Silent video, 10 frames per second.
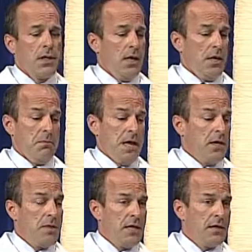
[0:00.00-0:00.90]
It may
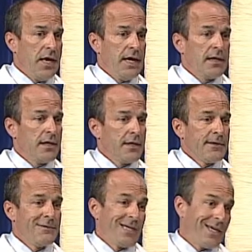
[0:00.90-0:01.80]
be that,
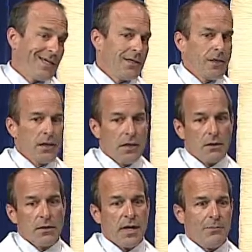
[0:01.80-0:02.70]
gee, you
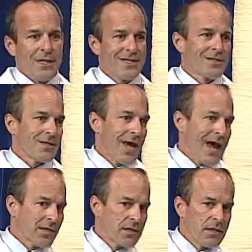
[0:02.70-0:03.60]
know, I'm less
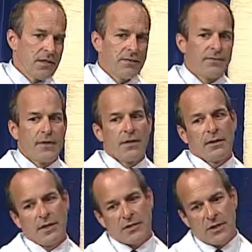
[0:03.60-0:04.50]
active,
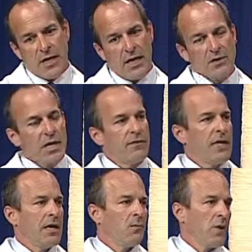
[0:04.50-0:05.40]
things change, I've
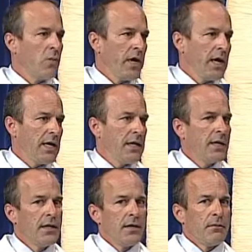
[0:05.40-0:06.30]
gained more weight.
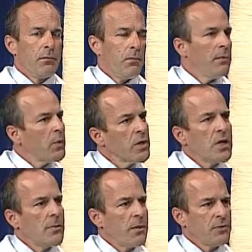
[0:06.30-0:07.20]
Maybe we can
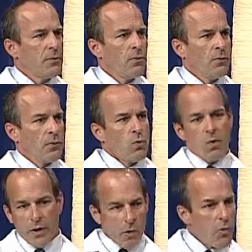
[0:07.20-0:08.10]
come up
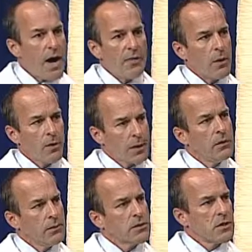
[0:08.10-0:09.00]
work around that where it can
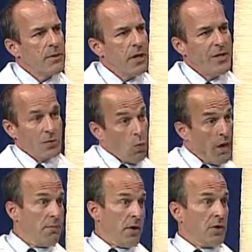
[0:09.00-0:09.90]
lose some of that weight. It's a
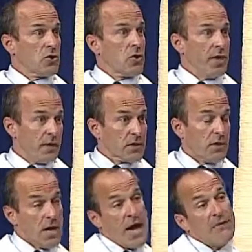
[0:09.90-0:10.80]
weight bearing joint, it's
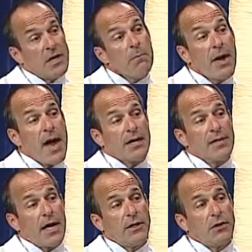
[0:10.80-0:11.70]
going to have an impact
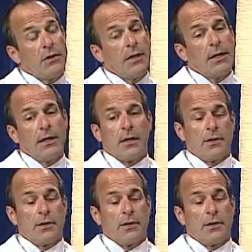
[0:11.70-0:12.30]
on you. Okay.